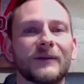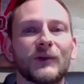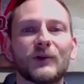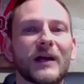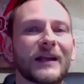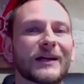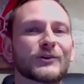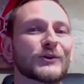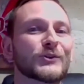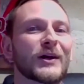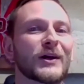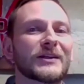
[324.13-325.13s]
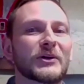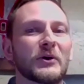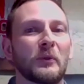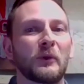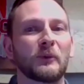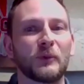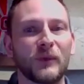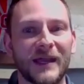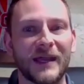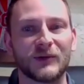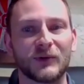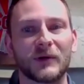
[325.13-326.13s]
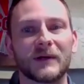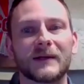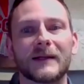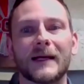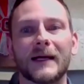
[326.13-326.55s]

you're not actually trying to go through that door.